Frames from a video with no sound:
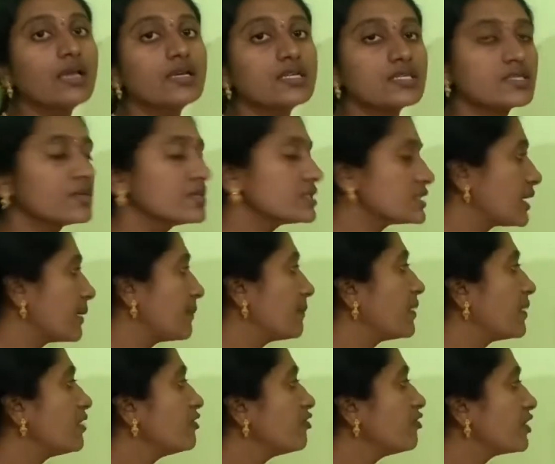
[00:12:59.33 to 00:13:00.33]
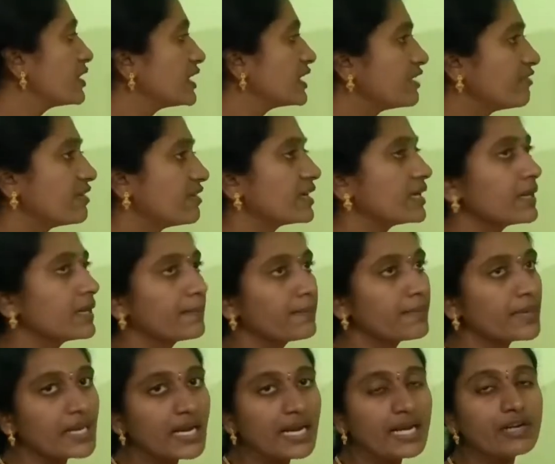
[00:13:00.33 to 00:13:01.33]
So sum of one even
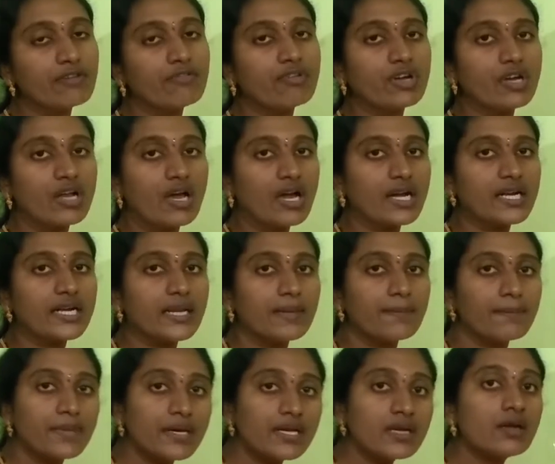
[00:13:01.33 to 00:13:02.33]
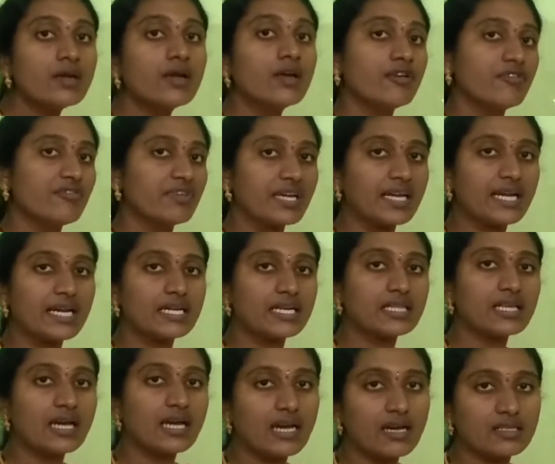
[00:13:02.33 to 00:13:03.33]
number and one odd number, we get
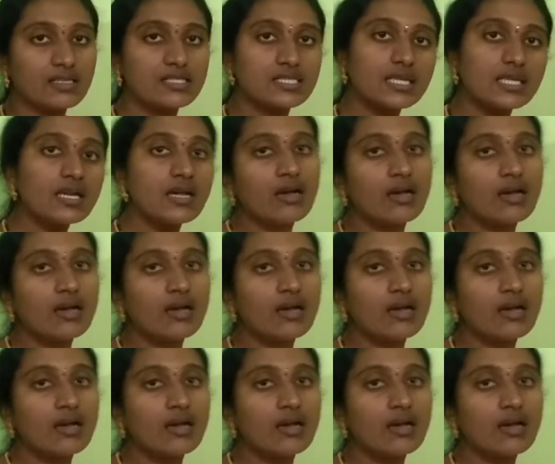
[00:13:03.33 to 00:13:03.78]
the answer